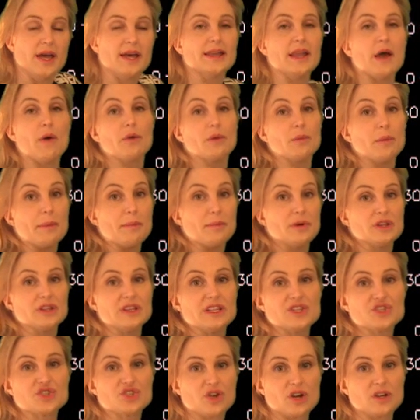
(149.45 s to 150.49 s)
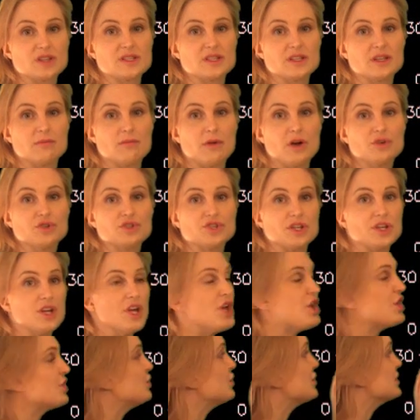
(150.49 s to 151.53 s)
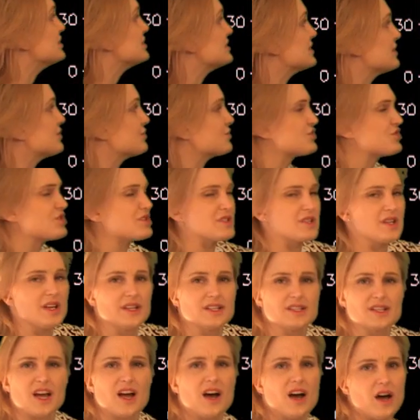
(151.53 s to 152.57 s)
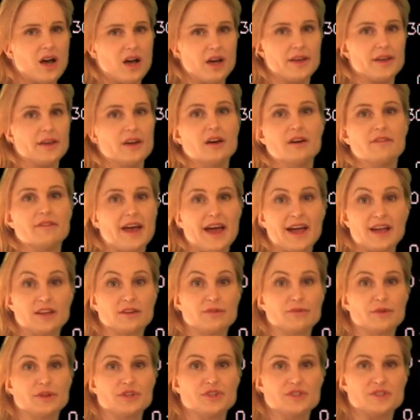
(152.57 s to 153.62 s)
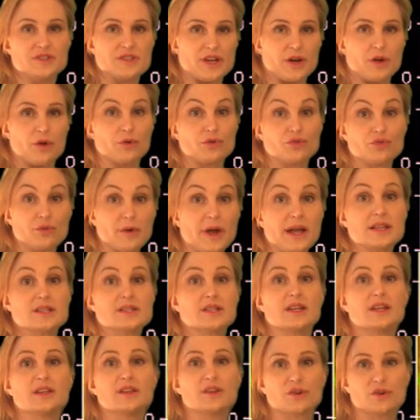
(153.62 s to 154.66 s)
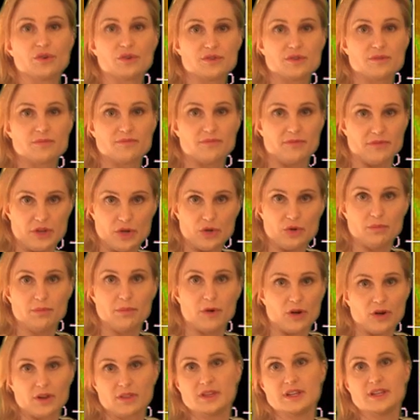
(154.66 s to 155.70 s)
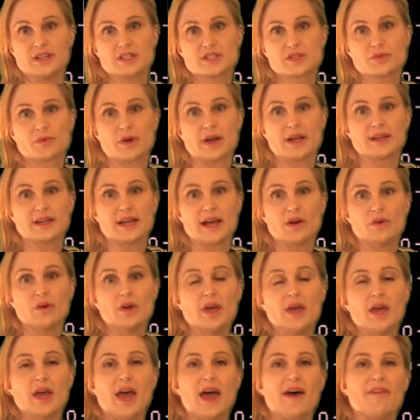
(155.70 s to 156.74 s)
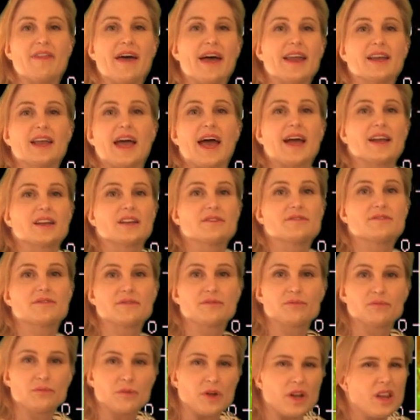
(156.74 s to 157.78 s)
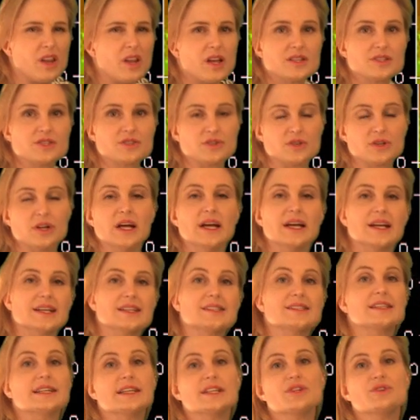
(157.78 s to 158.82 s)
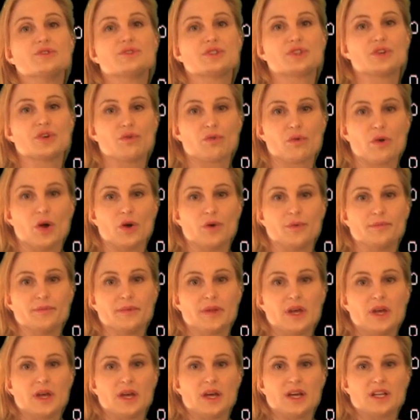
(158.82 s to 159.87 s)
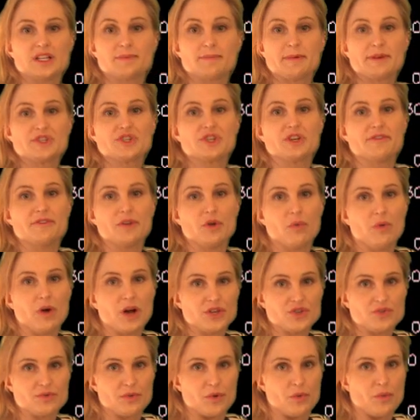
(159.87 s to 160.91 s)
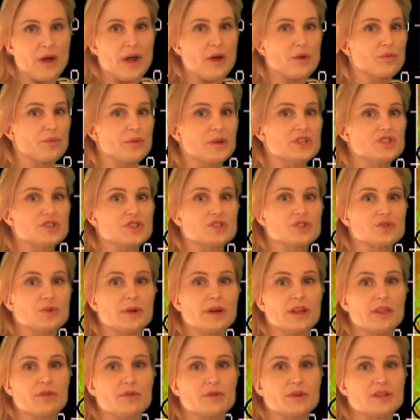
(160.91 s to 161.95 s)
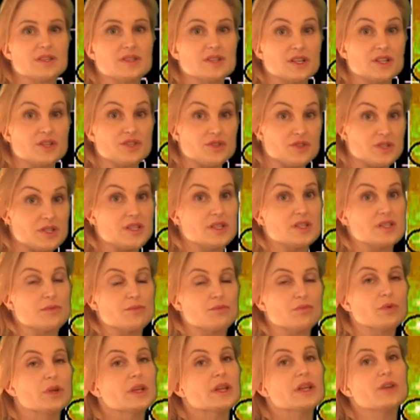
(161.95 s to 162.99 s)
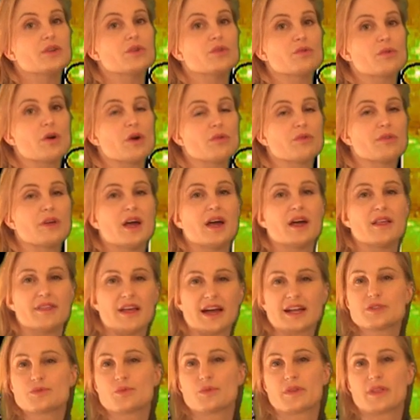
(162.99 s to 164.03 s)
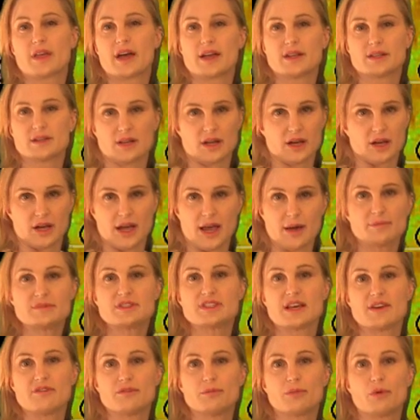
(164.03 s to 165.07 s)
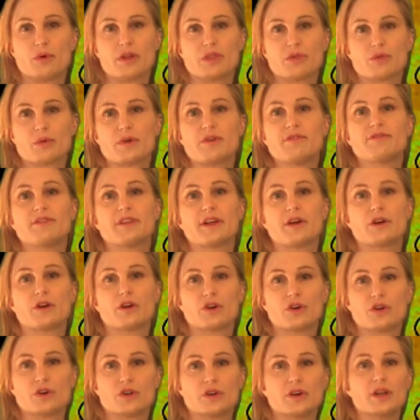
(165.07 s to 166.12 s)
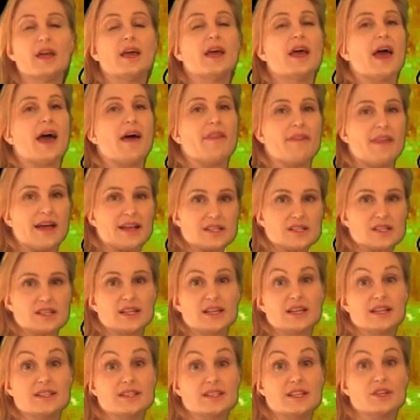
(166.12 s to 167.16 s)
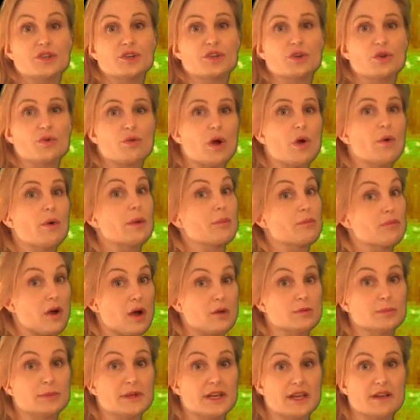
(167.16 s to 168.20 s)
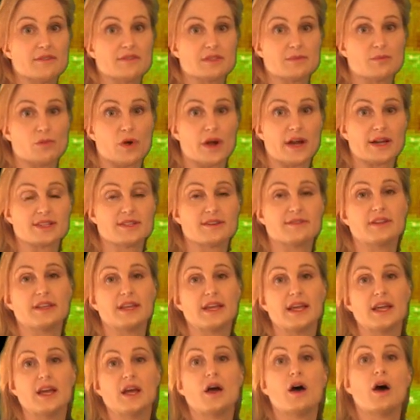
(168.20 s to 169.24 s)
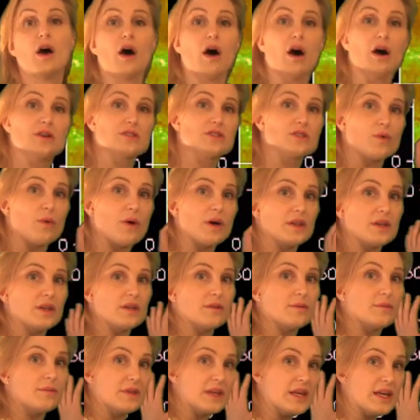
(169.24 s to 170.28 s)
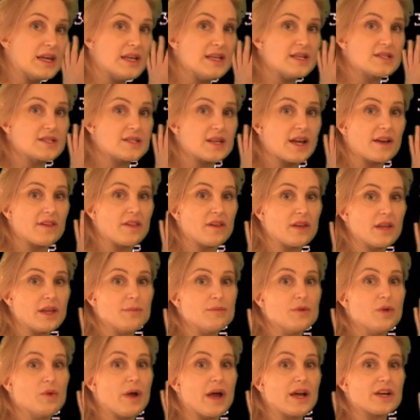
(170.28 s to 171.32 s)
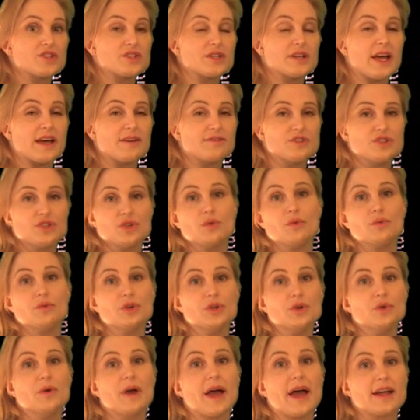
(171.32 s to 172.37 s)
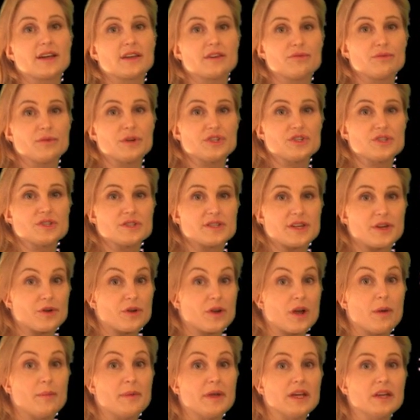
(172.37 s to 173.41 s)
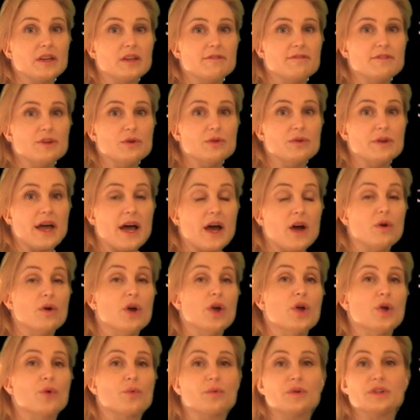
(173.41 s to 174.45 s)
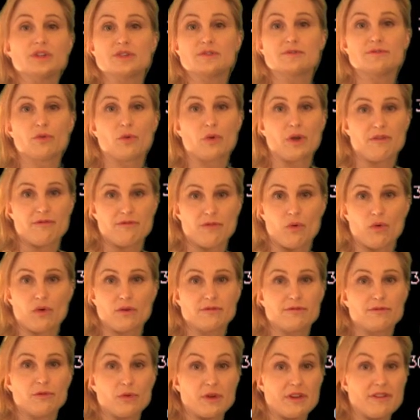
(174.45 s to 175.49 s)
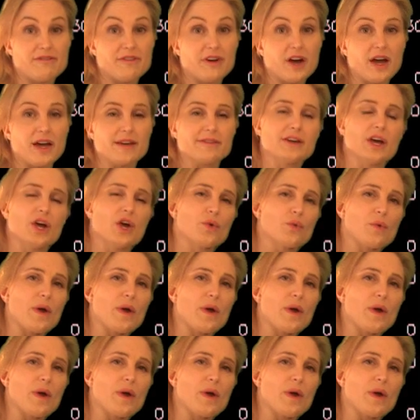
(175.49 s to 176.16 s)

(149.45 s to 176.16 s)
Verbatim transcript: Now when we put these charts into motion, you can see there's just a ton of active regions that are transiting the Earth view part of the disk right now, and that active cluster continues to grow. Especially if you watch around region 2036, you see some really new growth. That's where that M7.3 flare occurred, and that's going to continue to grow and probably give us more activity. Also on the east side of the limb, you actually have 2 new active regions that are coming into view now, region 44 and 45.